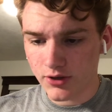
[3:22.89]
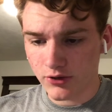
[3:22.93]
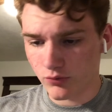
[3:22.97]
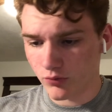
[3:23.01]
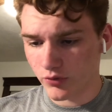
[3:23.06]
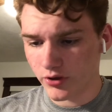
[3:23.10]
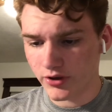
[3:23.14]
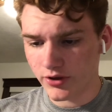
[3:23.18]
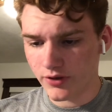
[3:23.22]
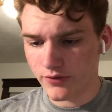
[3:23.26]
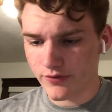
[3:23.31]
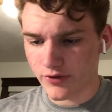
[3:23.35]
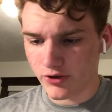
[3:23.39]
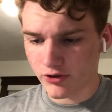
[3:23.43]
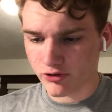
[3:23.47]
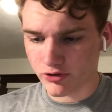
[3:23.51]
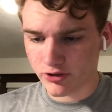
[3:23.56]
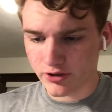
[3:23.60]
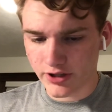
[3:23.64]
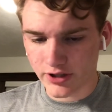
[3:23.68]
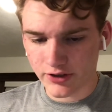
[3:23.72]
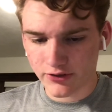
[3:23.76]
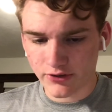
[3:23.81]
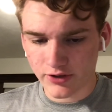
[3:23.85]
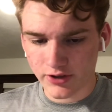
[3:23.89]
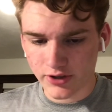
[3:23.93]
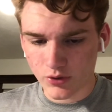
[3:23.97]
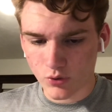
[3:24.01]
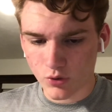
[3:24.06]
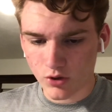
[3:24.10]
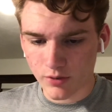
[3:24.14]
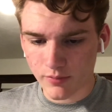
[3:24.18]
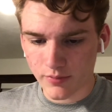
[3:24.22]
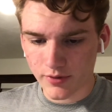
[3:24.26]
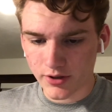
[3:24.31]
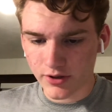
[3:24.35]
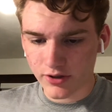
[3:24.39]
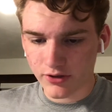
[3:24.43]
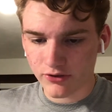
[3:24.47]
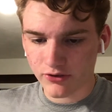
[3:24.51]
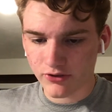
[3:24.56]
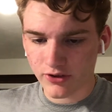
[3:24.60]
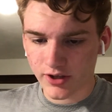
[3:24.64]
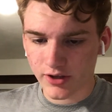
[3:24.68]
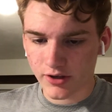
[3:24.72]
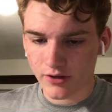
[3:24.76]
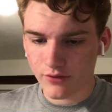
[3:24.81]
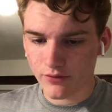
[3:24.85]
really fishing nets and equipment
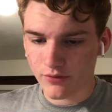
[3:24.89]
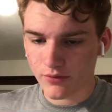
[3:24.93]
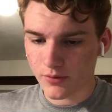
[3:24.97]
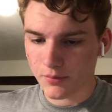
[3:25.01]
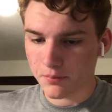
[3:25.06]
instead of